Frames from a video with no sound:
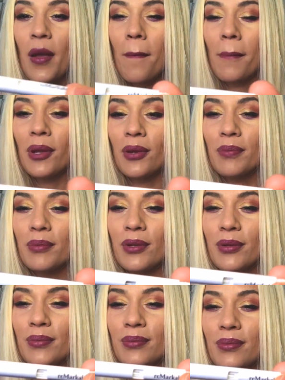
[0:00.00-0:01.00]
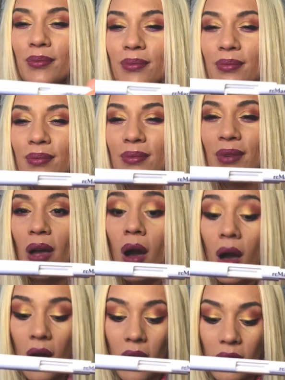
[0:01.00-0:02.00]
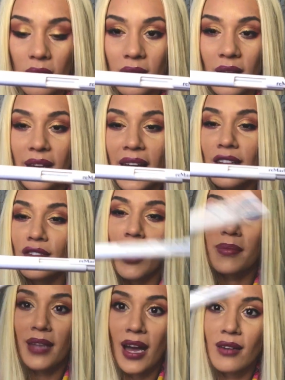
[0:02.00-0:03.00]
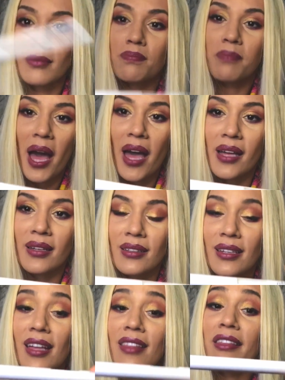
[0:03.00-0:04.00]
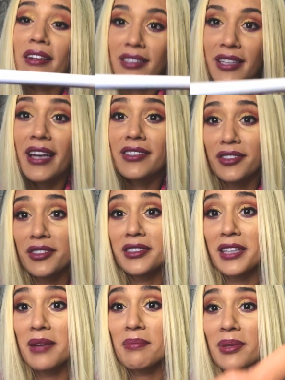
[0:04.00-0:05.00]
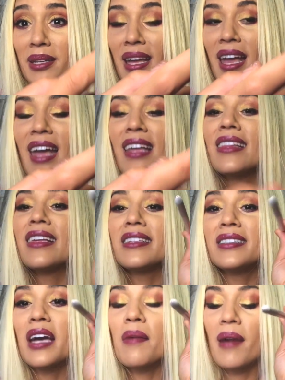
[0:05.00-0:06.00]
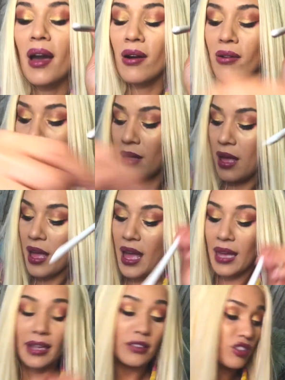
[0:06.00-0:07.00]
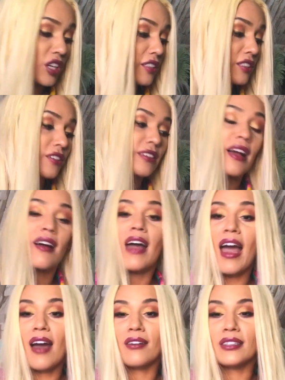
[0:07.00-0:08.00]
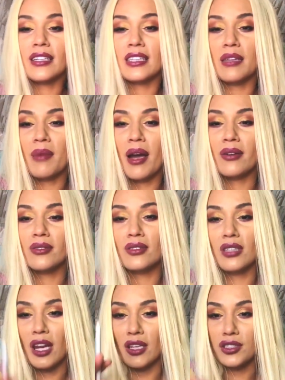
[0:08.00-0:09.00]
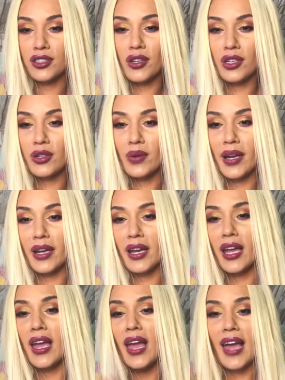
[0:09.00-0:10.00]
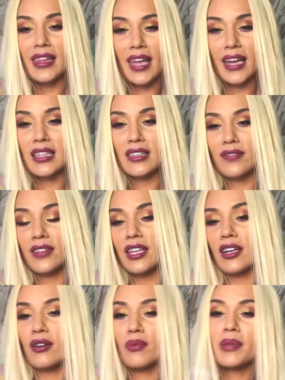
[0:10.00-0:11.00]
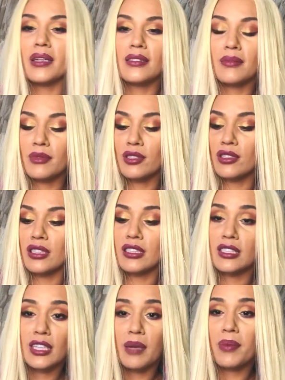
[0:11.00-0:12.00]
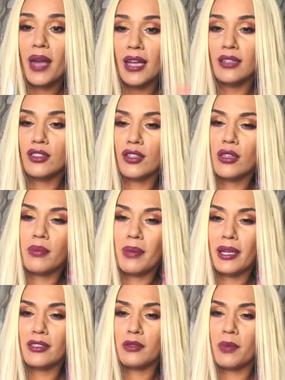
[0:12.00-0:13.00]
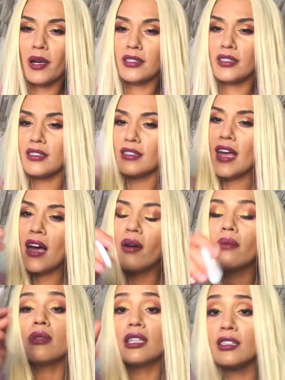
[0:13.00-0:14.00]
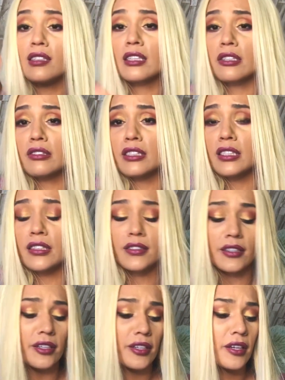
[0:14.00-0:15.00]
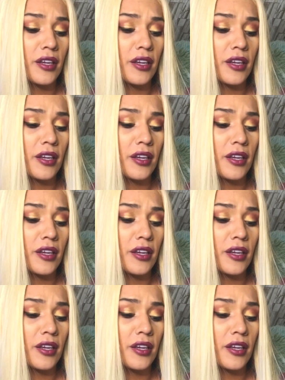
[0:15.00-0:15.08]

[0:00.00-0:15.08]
ready? Ah. Okay, it dropped out. But there's an extra tip. These come out, and I just learned out how to get them out. And I'll show you right at the end of the video, because I'm just gonna skip ahead and show the best parts now. We'll get to the little details later.